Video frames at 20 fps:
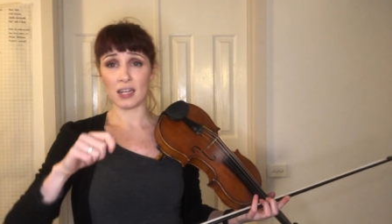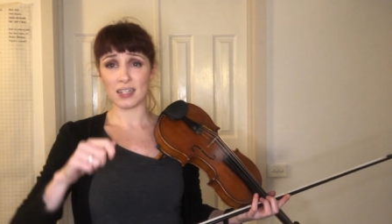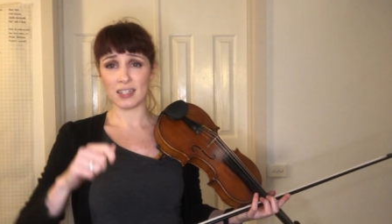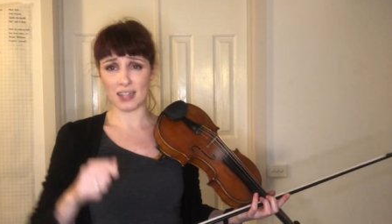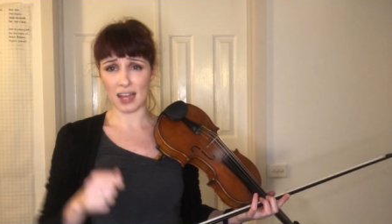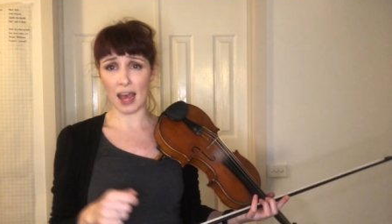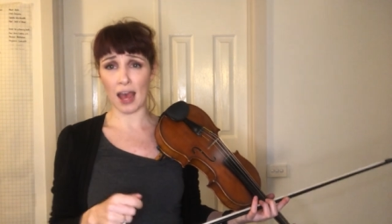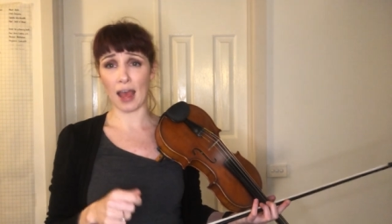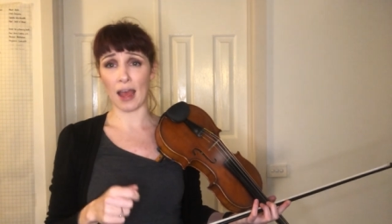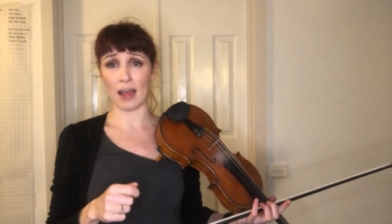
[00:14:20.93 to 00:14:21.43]

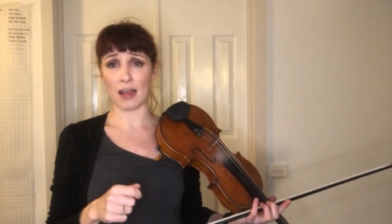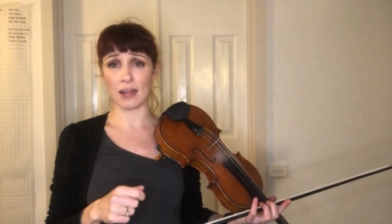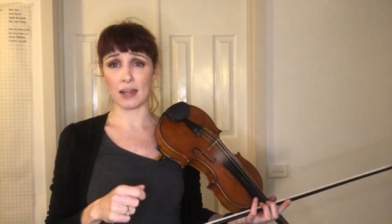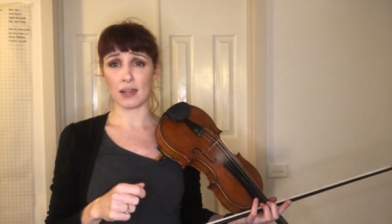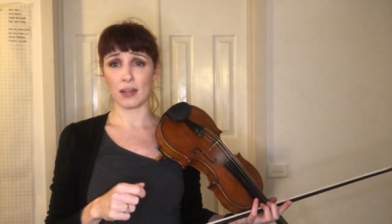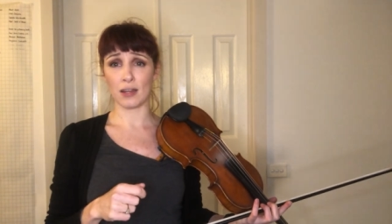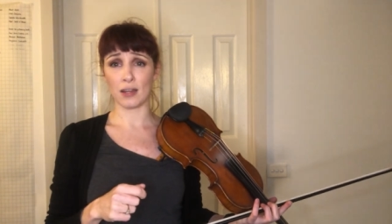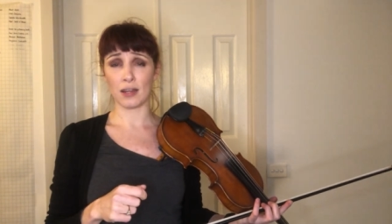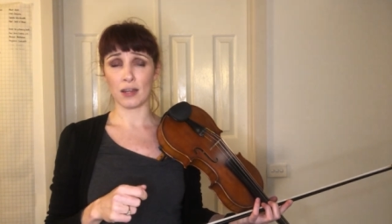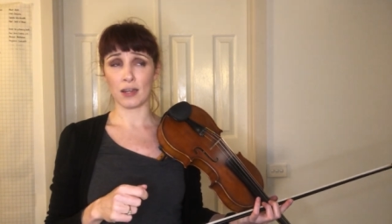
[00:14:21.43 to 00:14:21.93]
to A
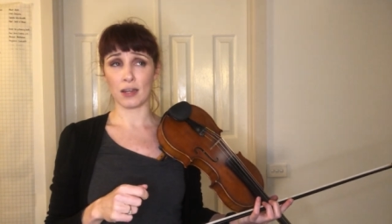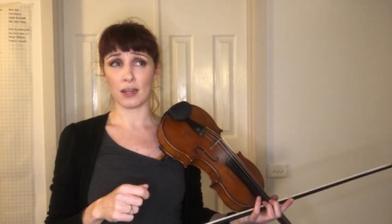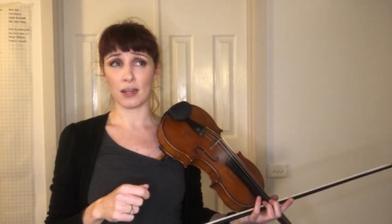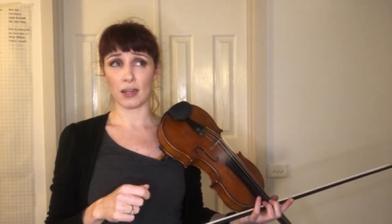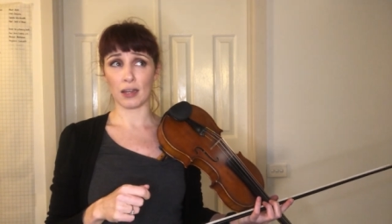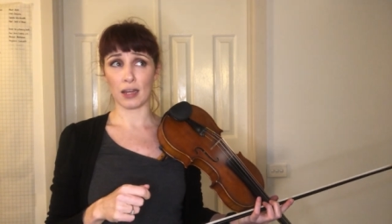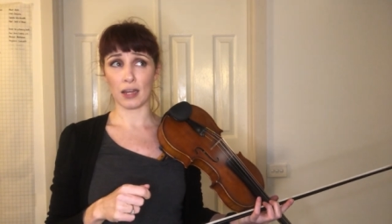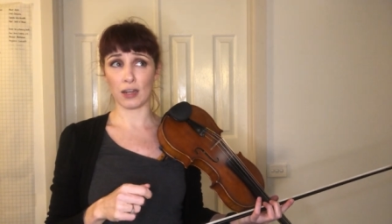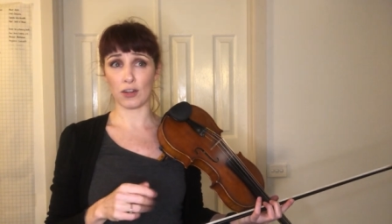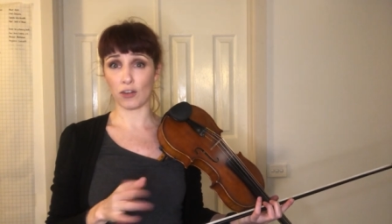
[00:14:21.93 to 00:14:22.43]

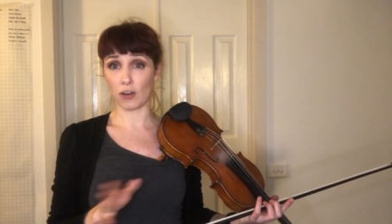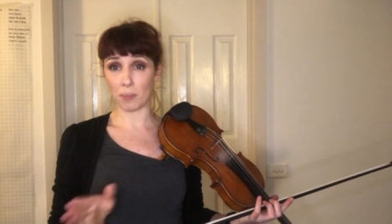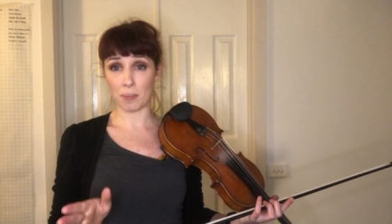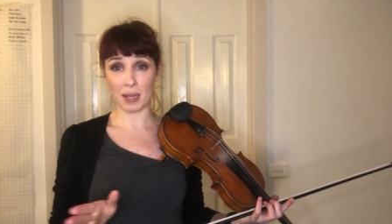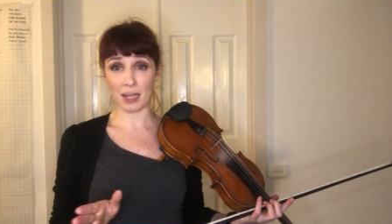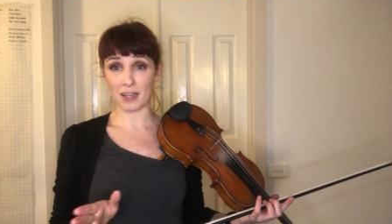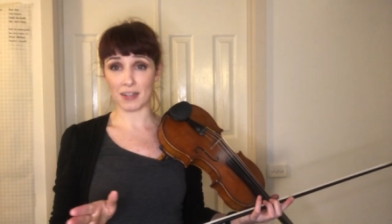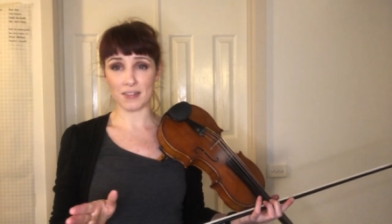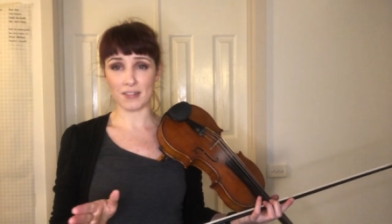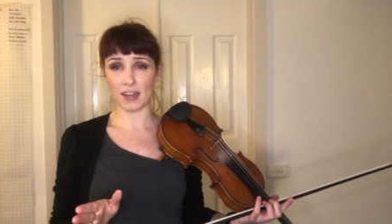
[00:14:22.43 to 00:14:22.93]
and not
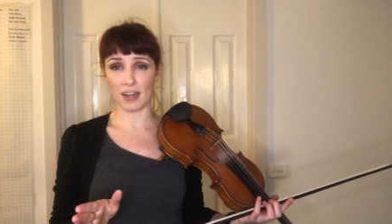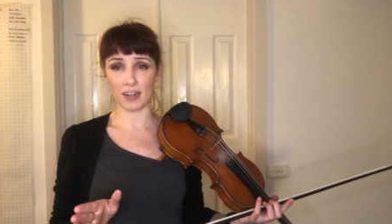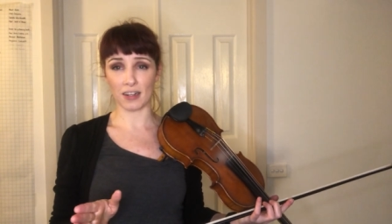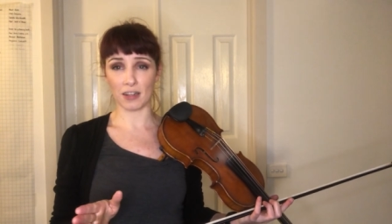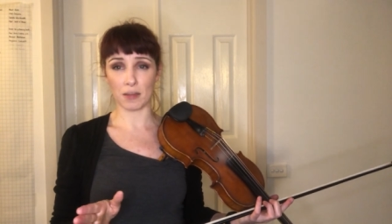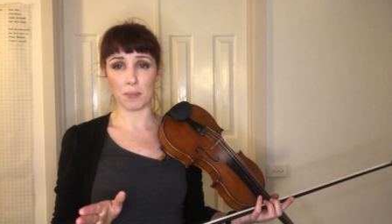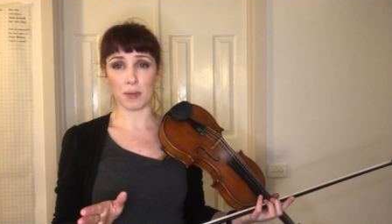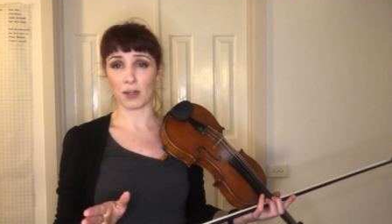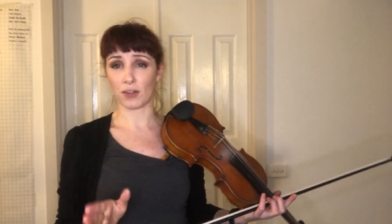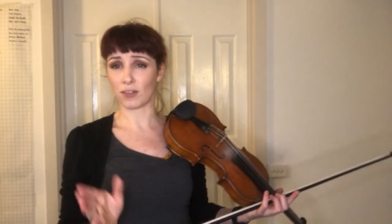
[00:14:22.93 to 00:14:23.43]
make a sound in
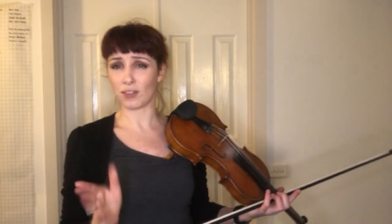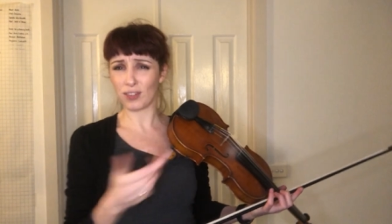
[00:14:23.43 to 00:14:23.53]
the middle.